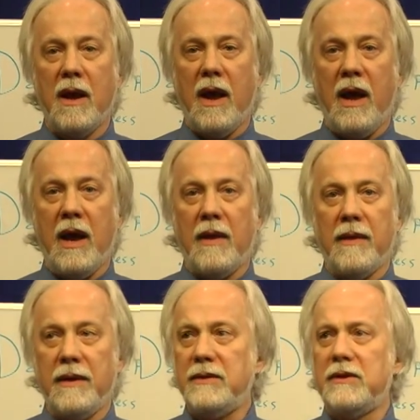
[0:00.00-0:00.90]
And
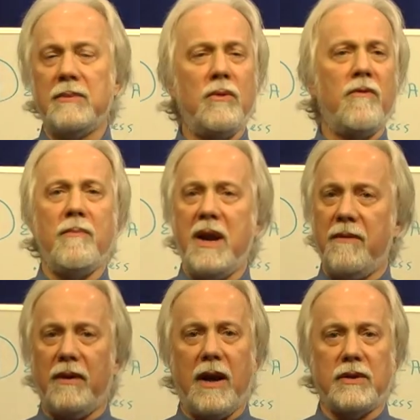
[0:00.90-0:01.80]
this is a move many
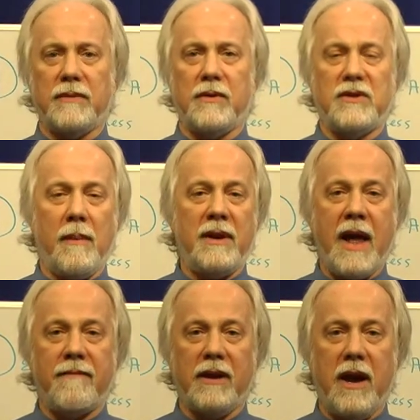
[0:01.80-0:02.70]
philosophers have been
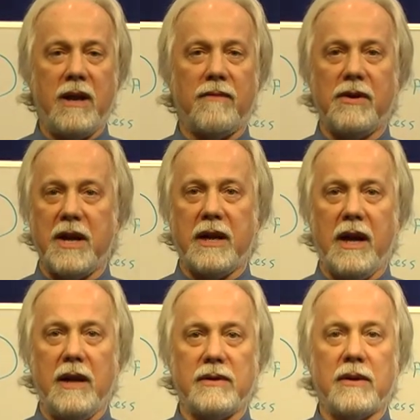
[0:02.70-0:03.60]
advocating for
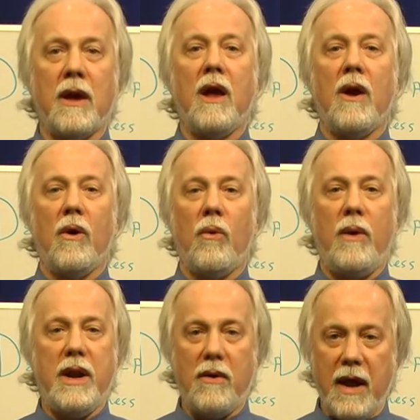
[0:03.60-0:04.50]
decades.
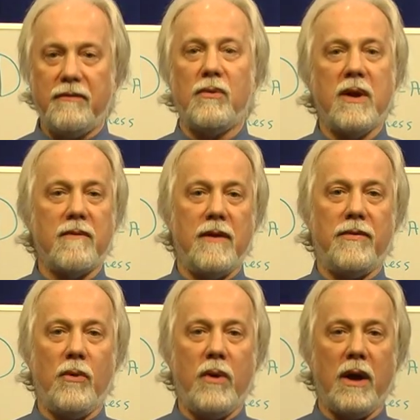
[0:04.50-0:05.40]
We don't have to reinvent
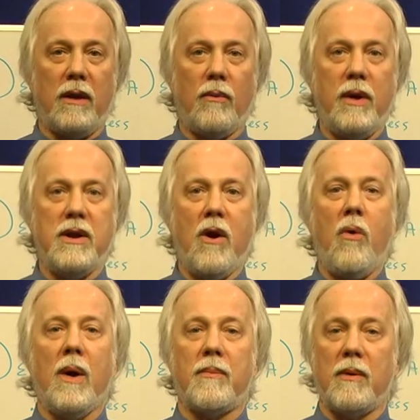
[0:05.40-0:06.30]
the wheel. We know
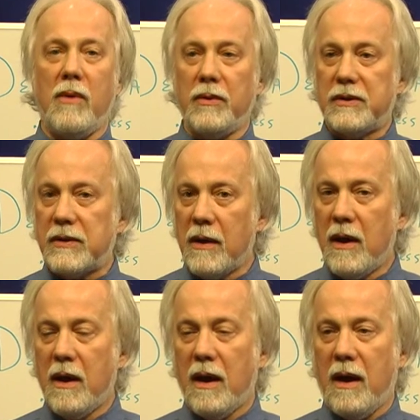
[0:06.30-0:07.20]
what promotes
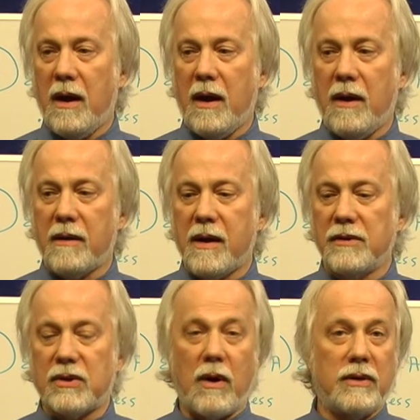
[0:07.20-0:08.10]

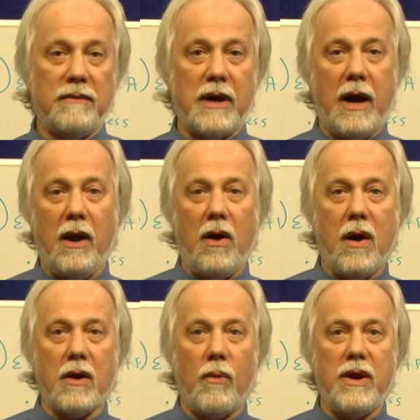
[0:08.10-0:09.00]
constructive
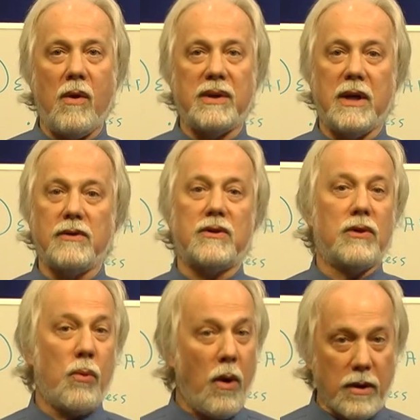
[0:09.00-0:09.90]
dialogue. We know it tends to
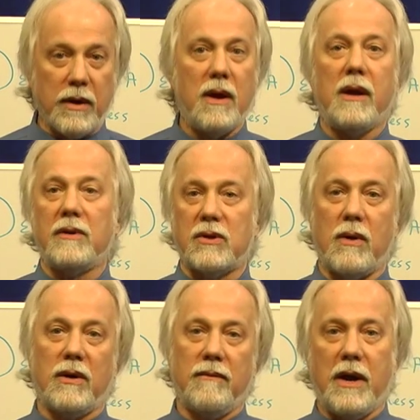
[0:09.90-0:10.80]
thwart
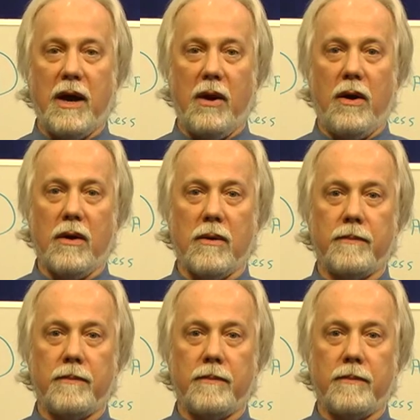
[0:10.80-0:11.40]
constructive dialogue.